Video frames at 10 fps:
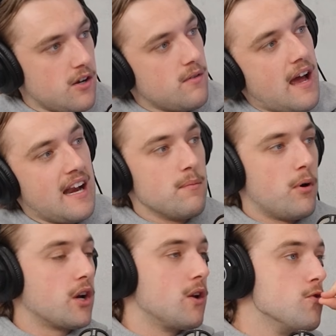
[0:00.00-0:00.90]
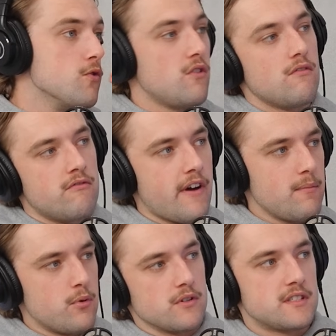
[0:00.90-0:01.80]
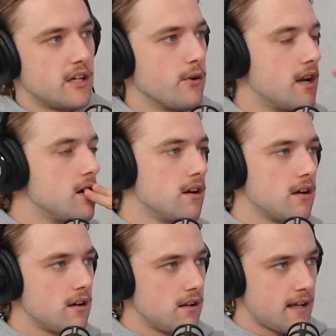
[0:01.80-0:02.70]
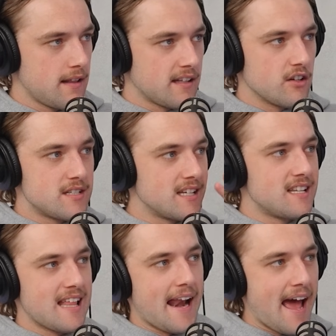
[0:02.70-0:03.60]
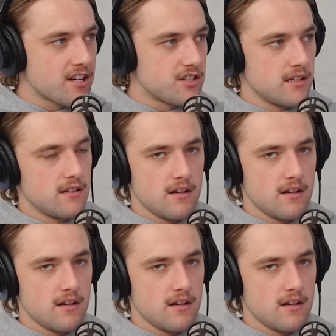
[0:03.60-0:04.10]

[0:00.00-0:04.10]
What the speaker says: know, out of your pocket, vape or cigarette. Like they're addicted to that action.